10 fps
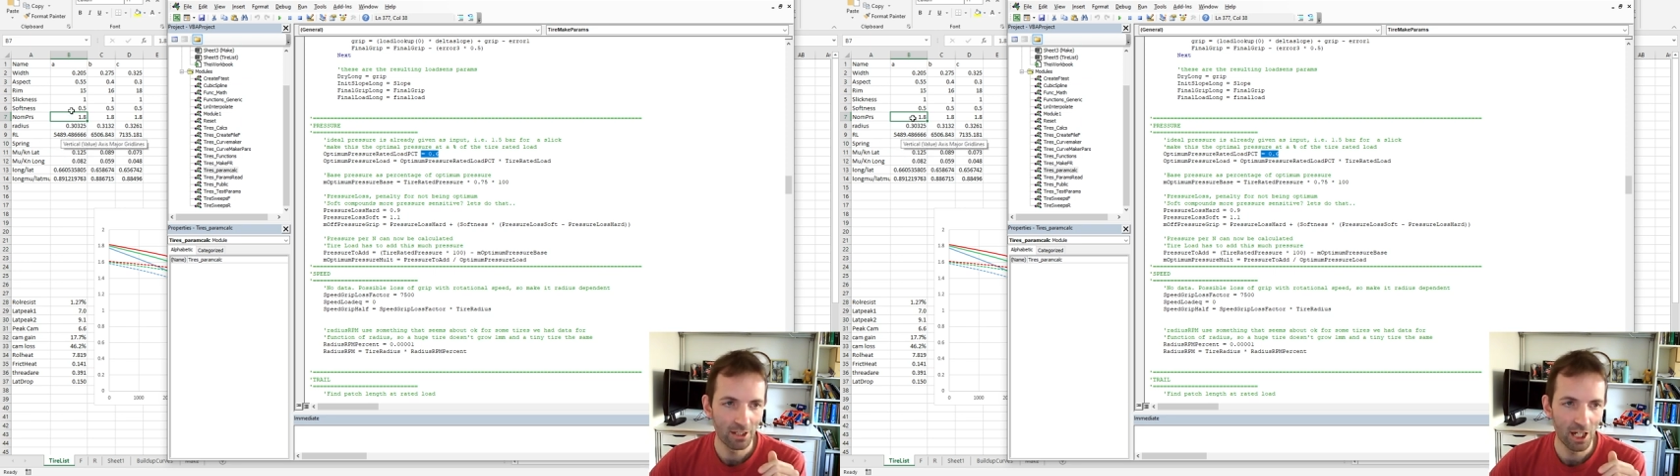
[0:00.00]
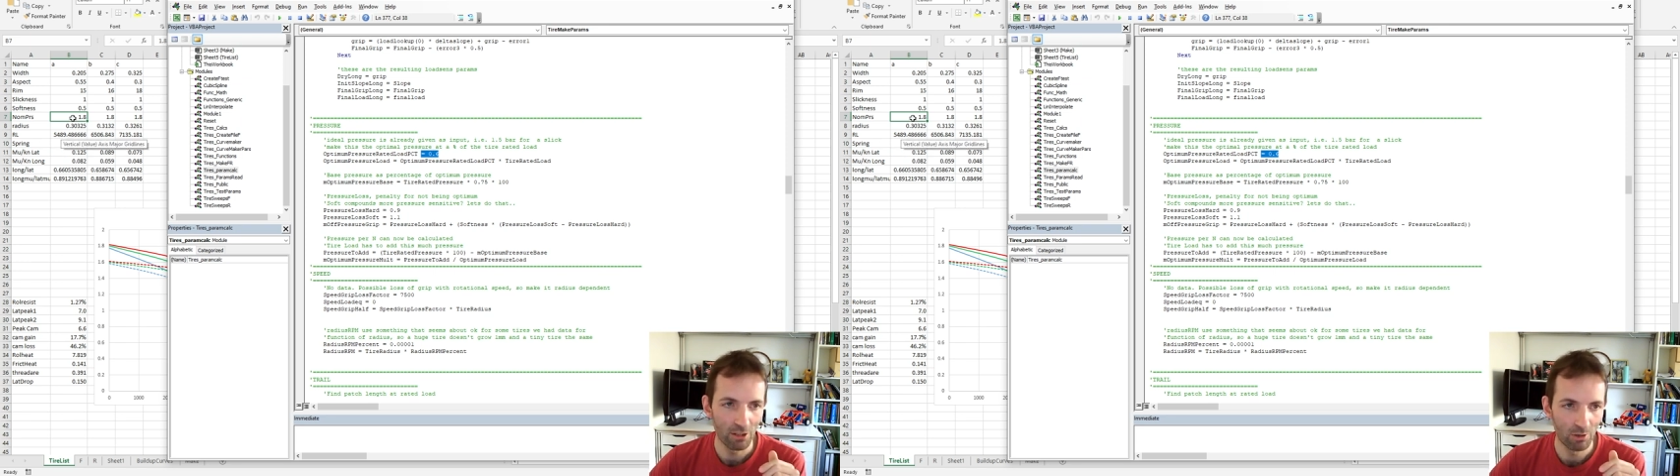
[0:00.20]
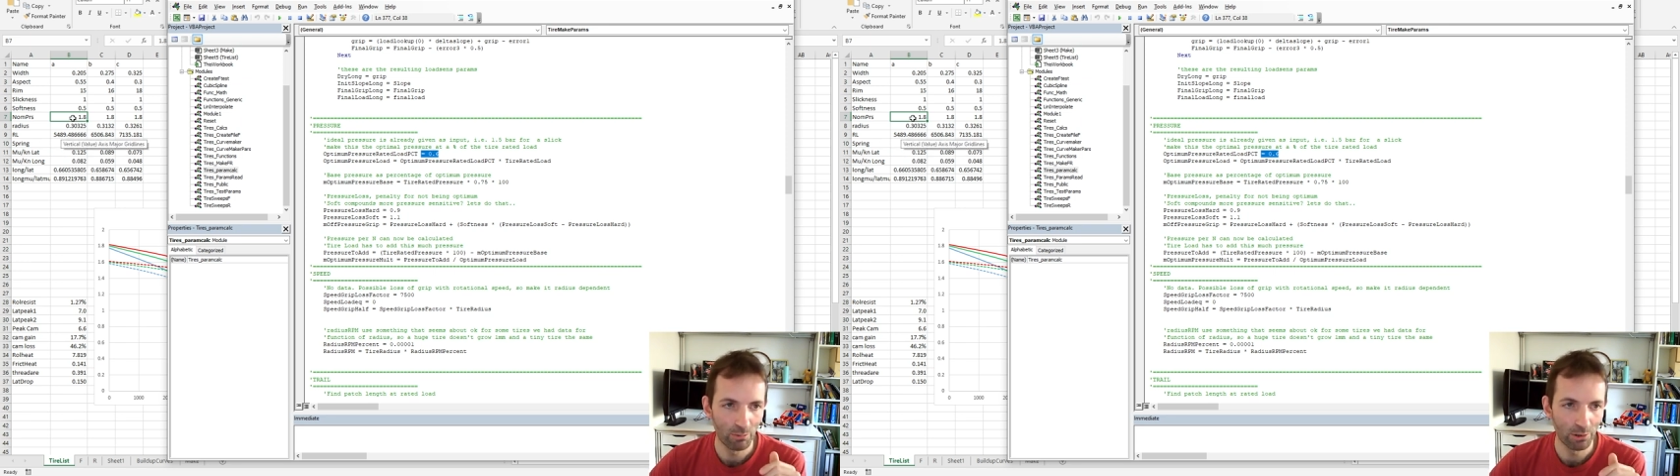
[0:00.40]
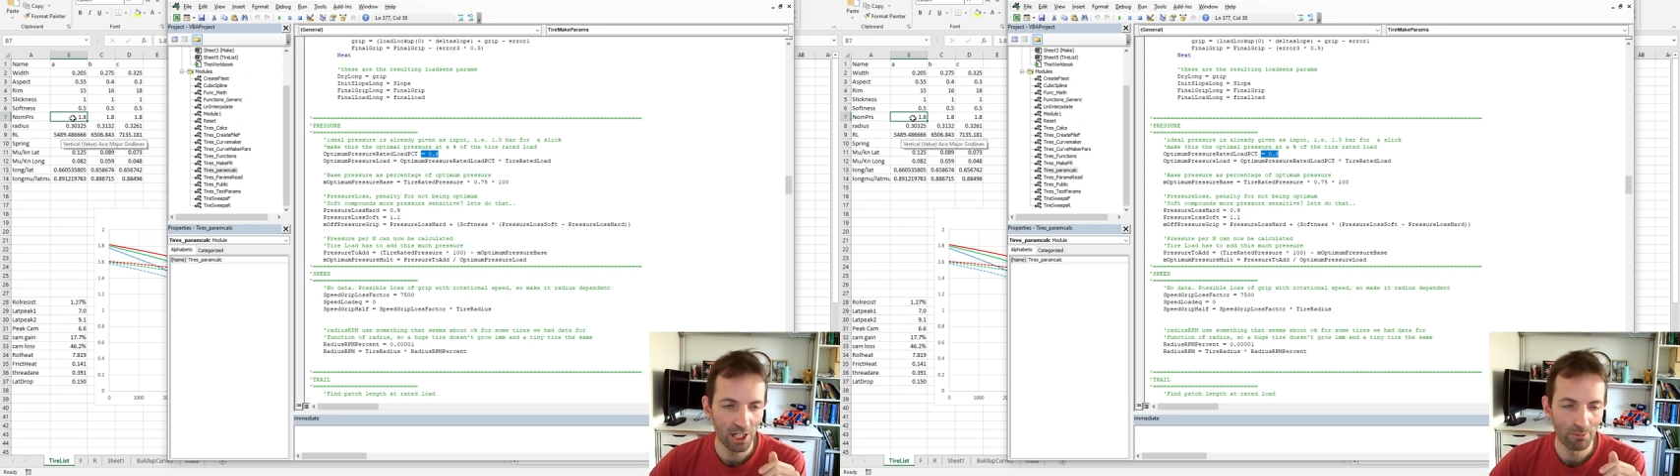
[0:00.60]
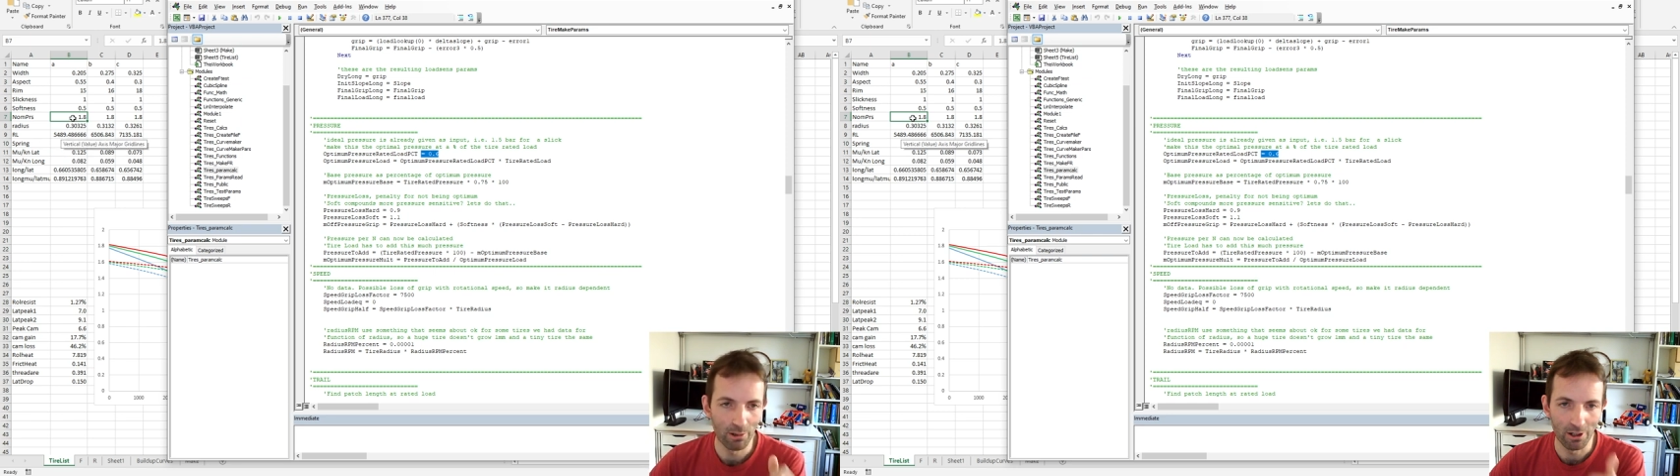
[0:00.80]

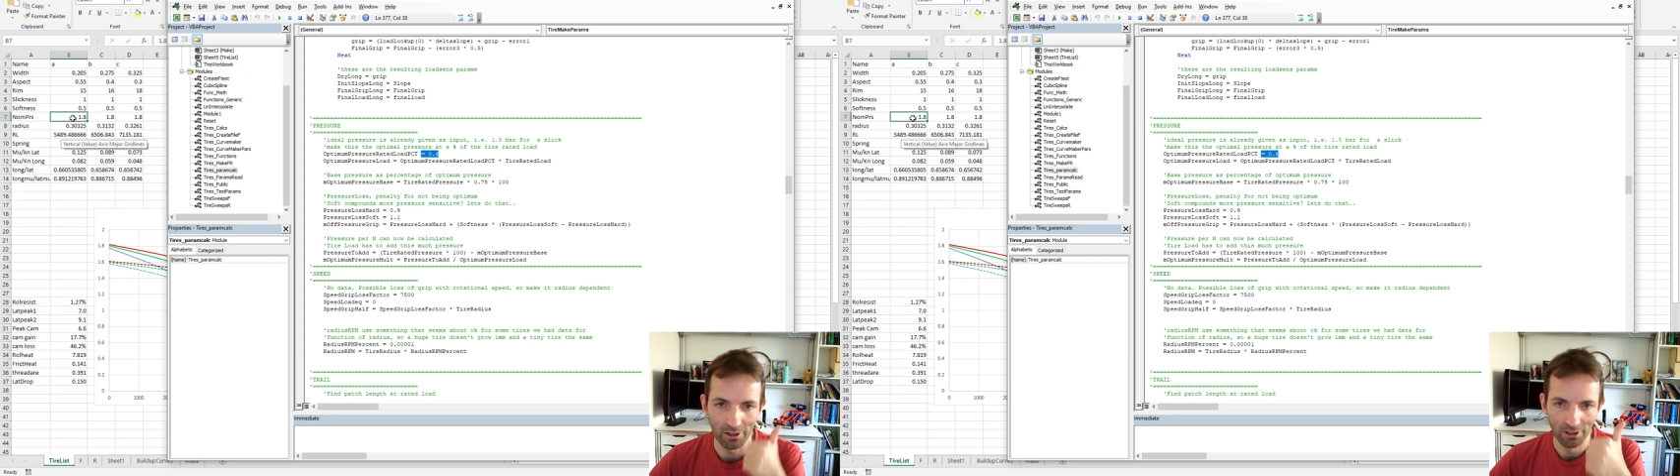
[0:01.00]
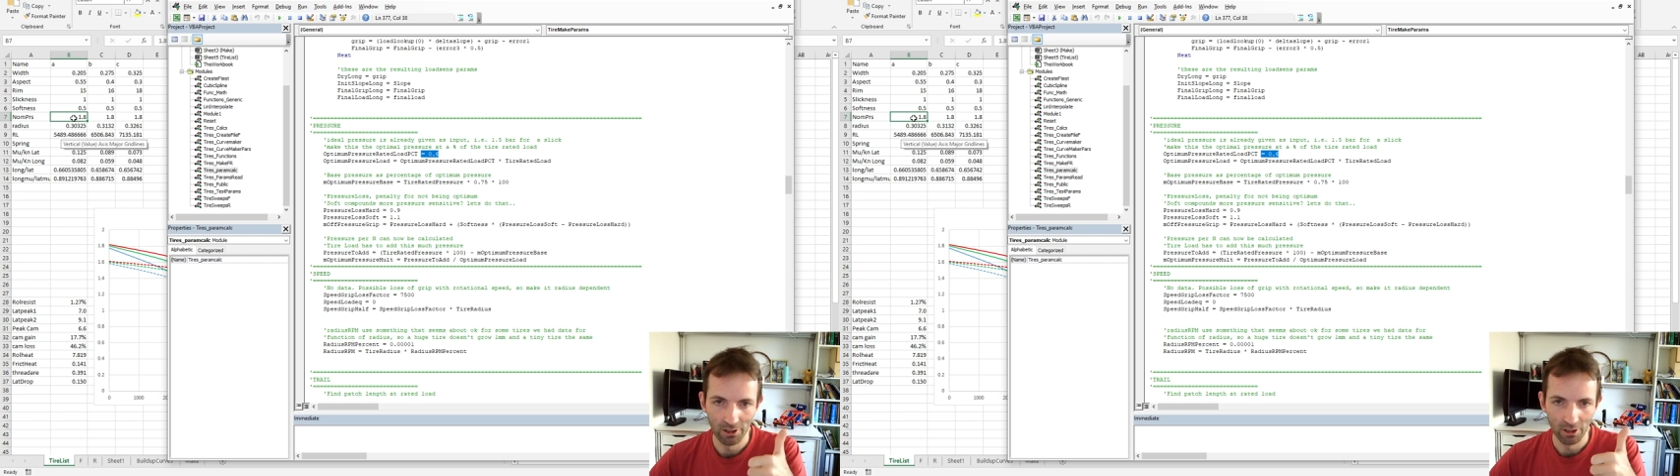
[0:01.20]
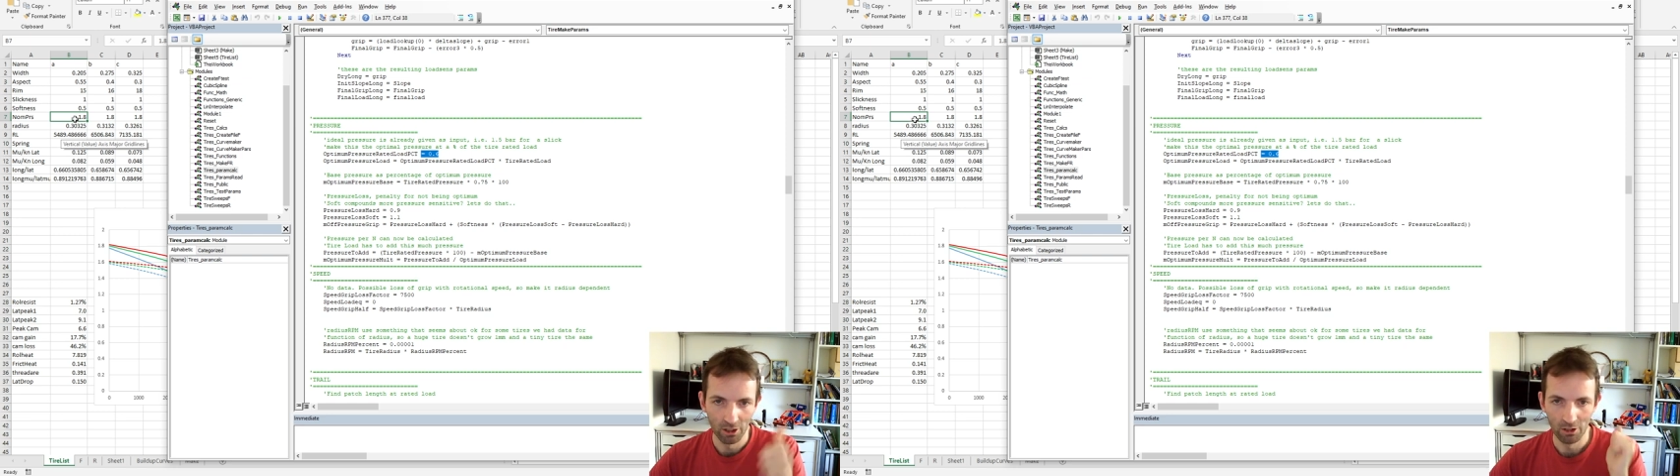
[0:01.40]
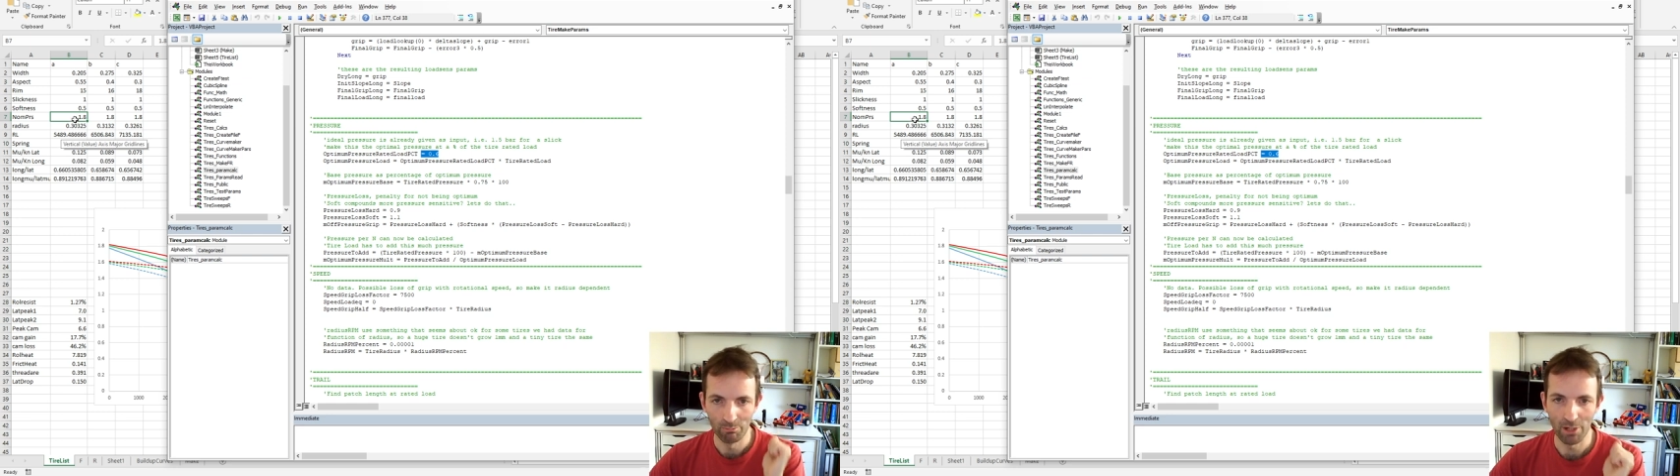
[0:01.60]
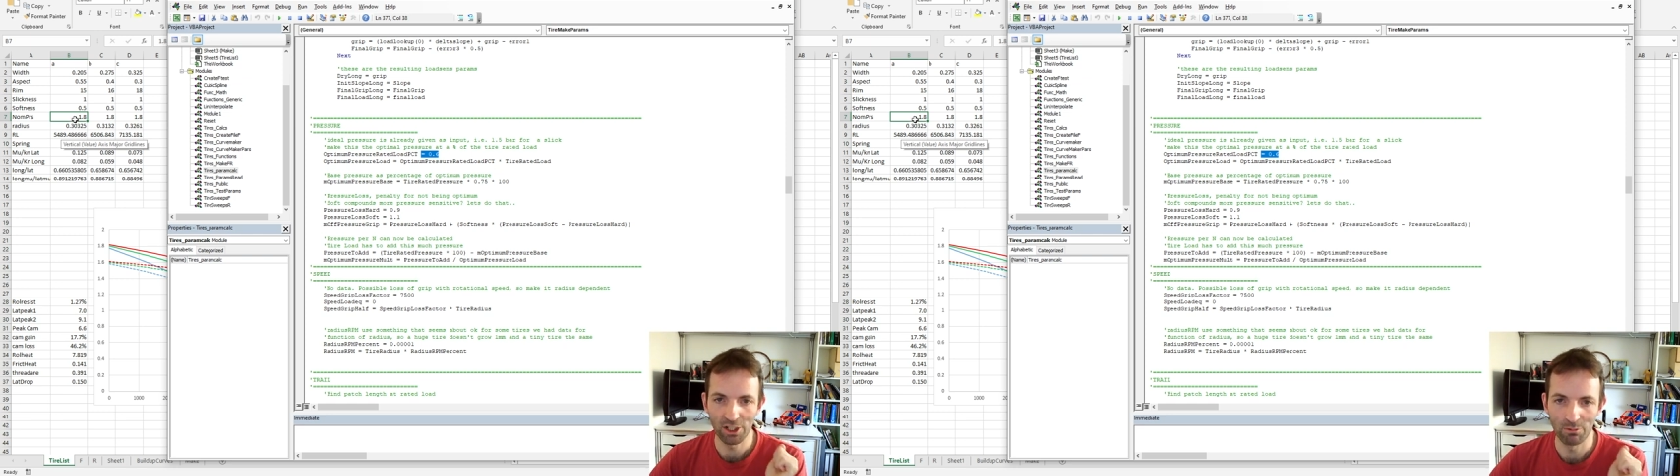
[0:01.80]
1.8 bar,
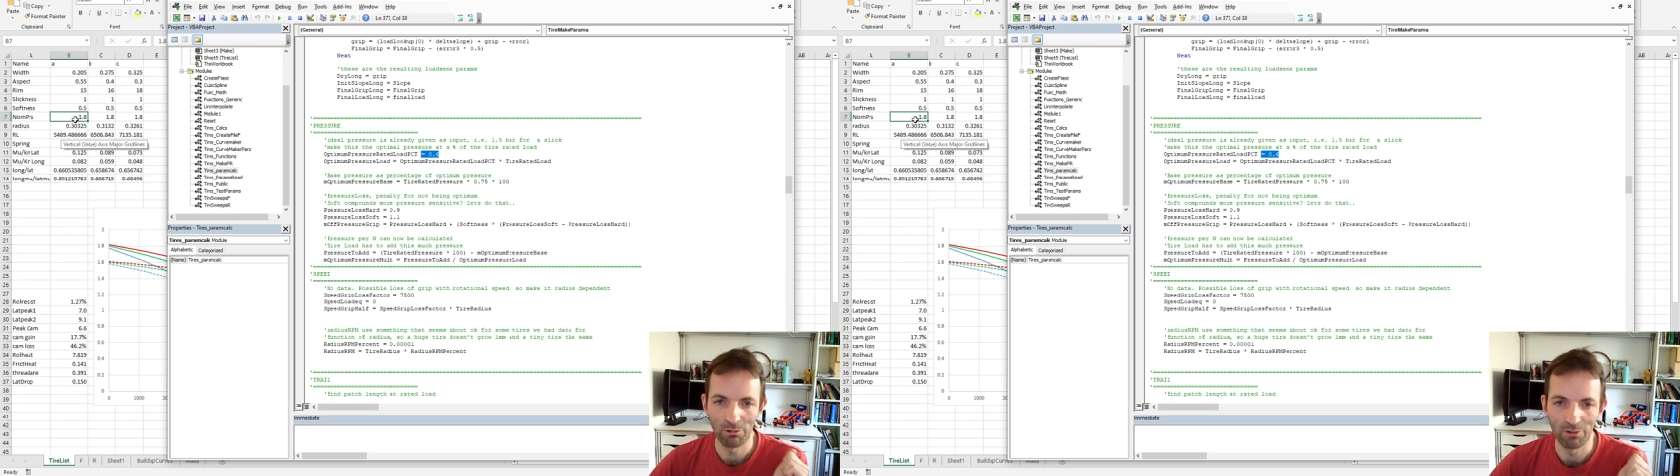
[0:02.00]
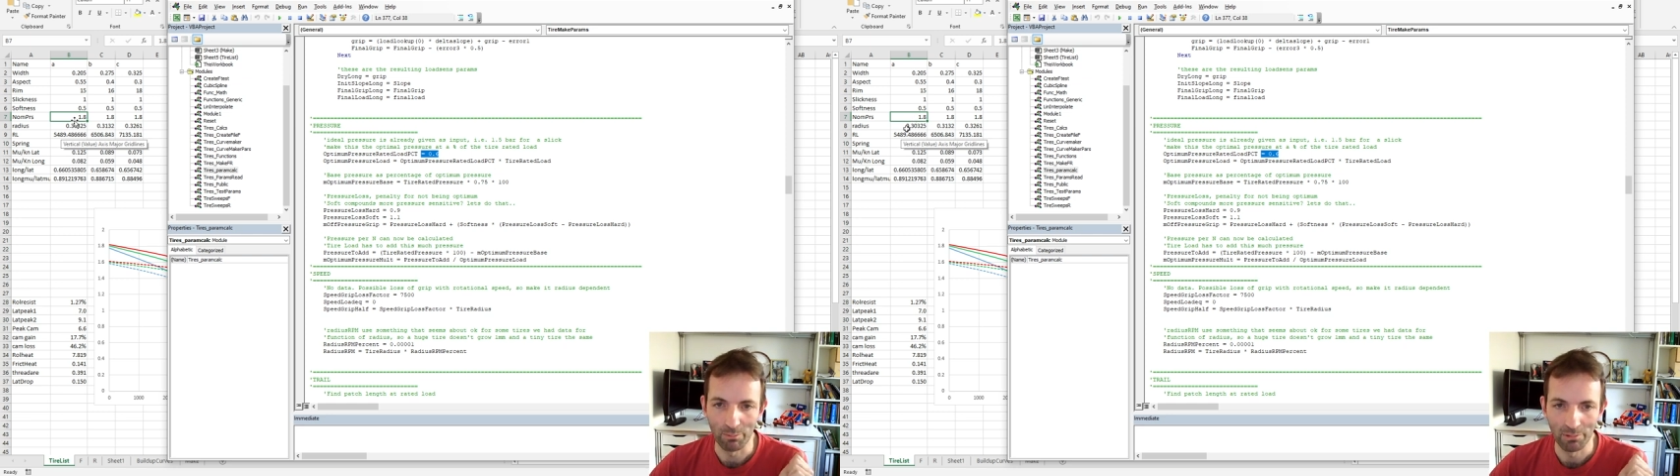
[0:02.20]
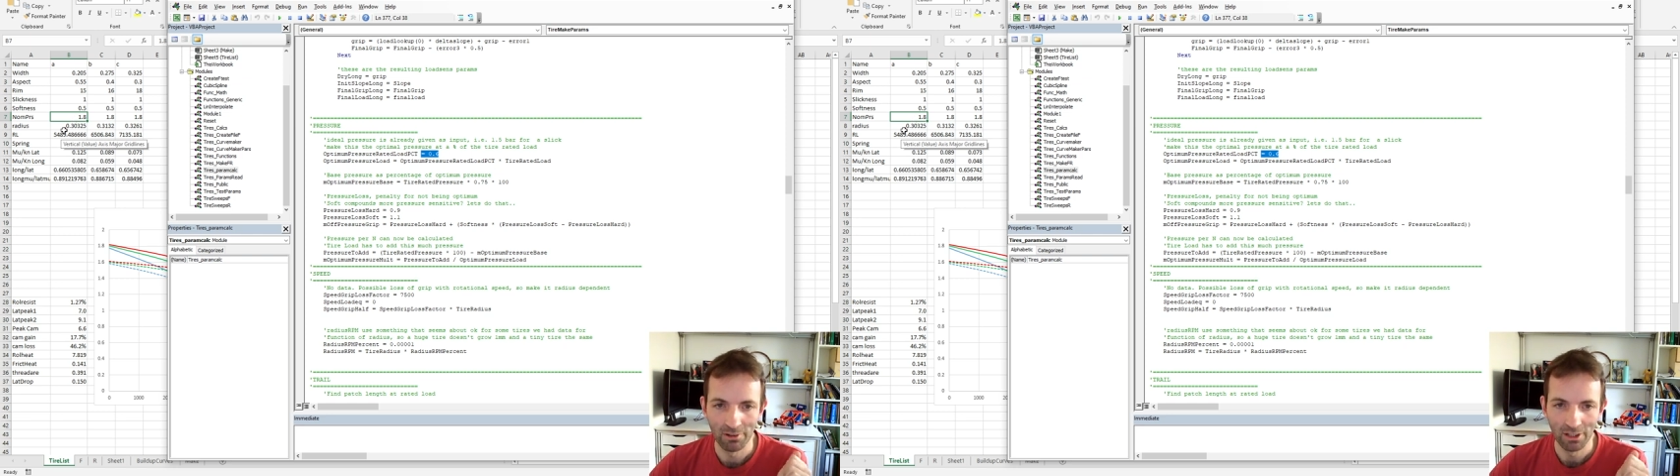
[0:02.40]
maximum grip.